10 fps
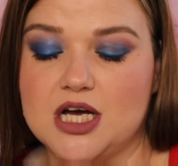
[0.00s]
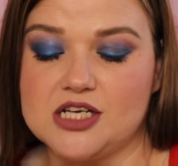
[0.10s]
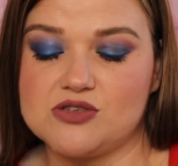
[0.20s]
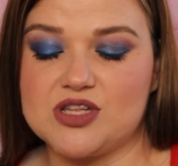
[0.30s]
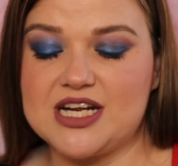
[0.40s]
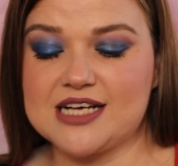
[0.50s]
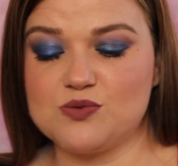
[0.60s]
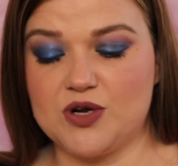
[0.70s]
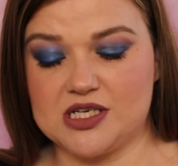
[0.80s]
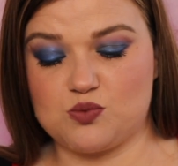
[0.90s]
So the next
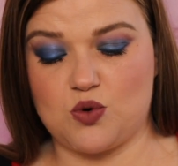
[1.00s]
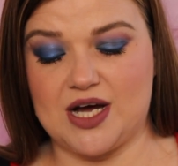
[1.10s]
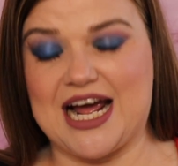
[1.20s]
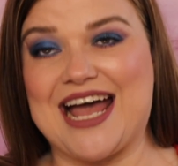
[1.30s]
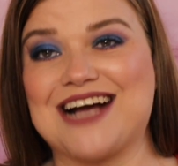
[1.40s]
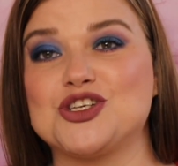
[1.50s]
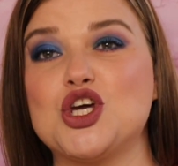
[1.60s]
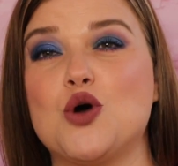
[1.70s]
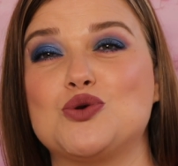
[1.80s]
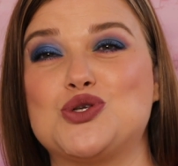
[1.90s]
one is one, I actually
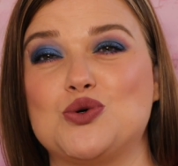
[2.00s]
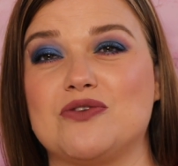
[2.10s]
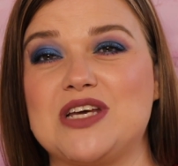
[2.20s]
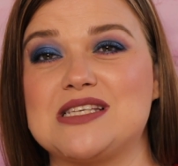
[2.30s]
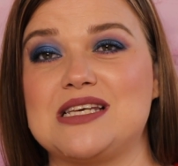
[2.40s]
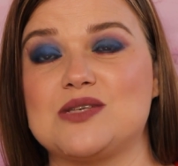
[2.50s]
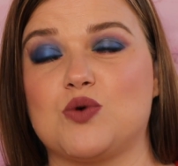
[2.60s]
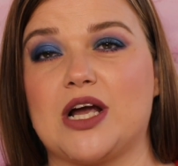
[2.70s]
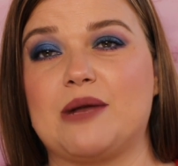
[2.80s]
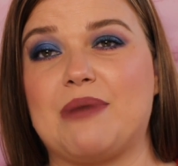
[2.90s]
own two of these. These
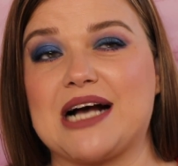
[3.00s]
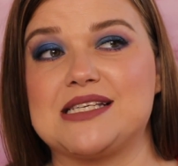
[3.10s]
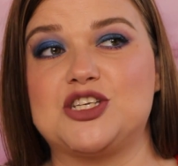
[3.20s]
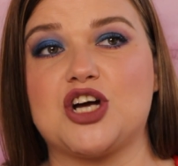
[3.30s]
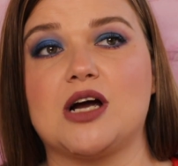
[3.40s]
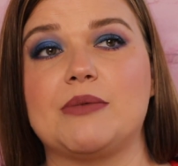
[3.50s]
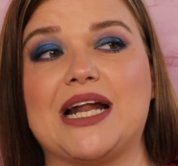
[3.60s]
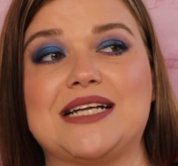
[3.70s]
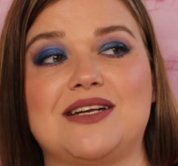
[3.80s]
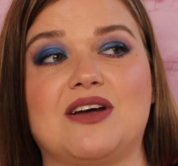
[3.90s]
were in BoxyCharm, and
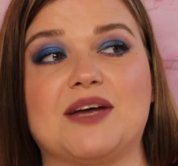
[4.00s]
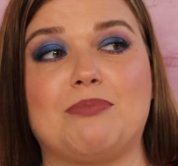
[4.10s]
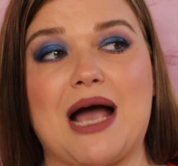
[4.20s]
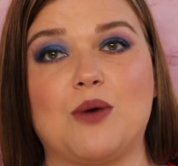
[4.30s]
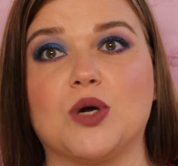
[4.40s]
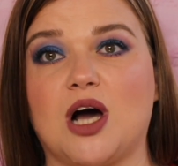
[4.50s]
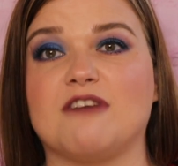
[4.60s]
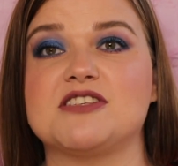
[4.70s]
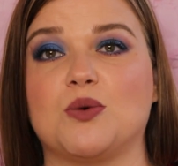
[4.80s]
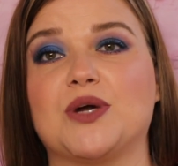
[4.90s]
I did buy one off
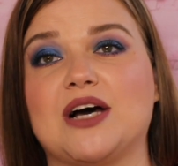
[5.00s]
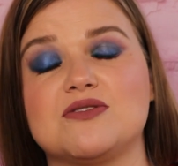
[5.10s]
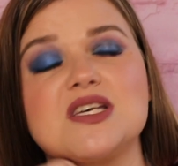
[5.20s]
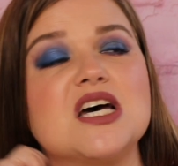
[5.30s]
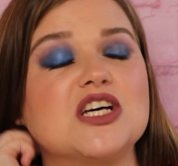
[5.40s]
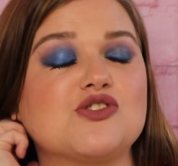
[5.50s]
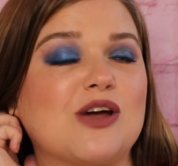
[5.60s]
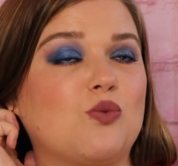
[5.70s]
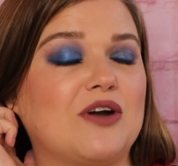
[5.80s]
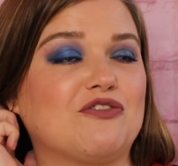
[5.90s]
someone else. So I
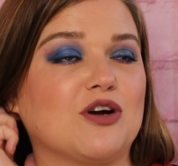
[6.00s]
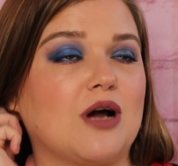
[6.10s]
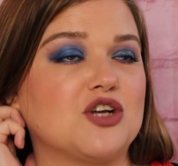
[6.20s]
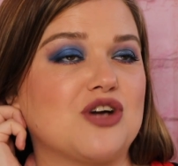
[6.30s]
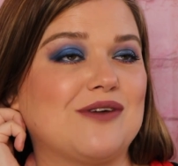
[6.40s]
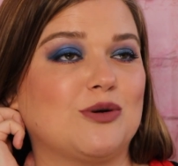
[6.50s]
had one for a travel